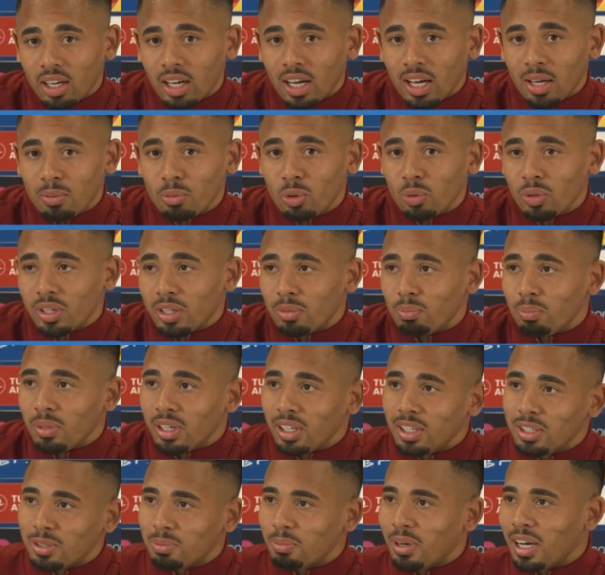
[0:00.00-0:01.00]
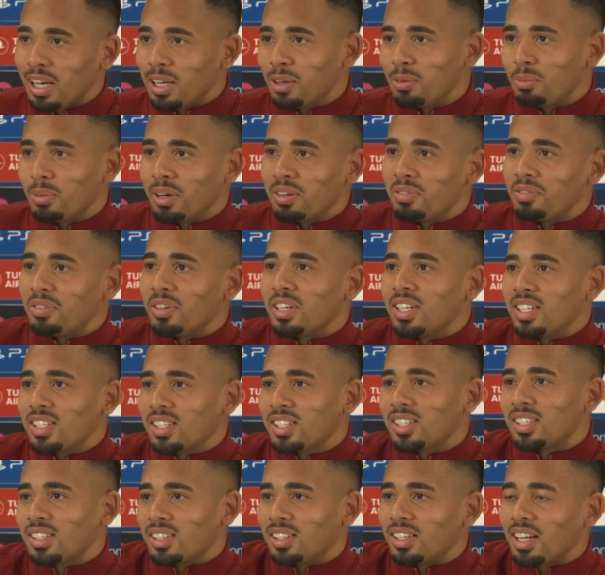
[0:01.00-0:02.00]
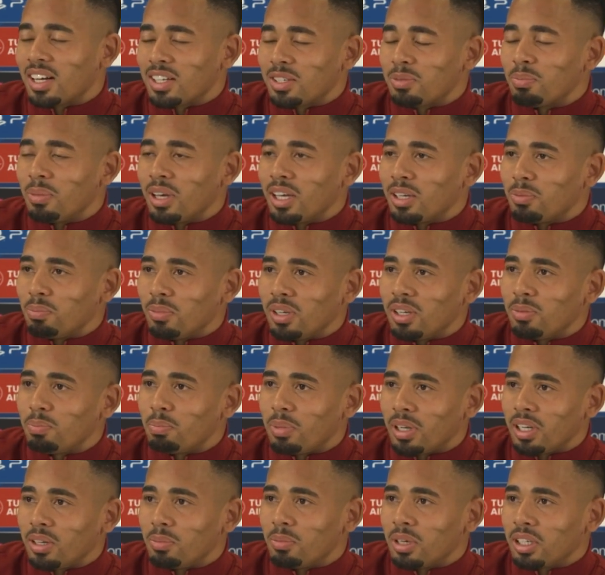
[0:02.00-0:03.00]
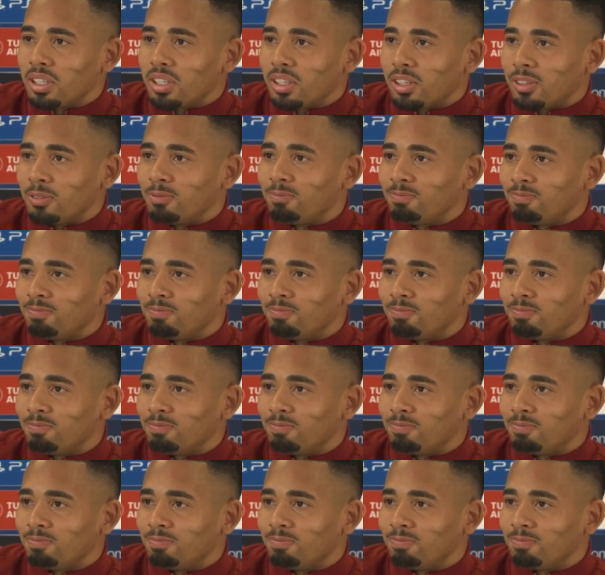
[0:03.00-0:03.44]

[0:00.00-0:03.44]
I'm with big smile on my face. That's make me play better.